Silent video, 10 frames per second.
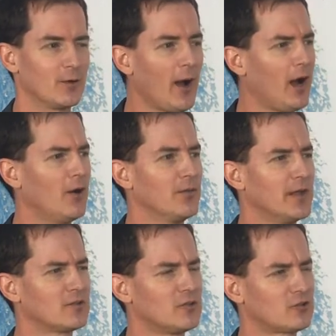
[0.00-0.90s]
wow,
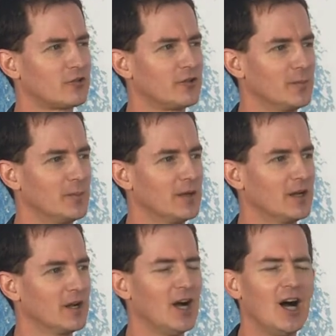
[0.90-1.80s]
that's interesting, but
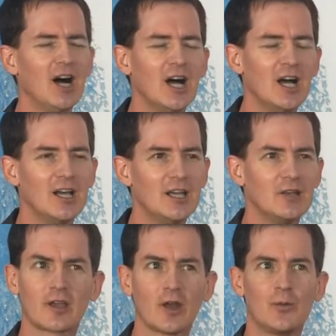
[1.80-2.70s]
It
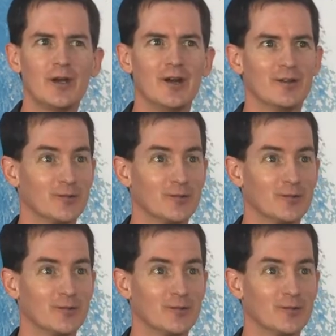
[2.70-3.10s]
was kind of weird.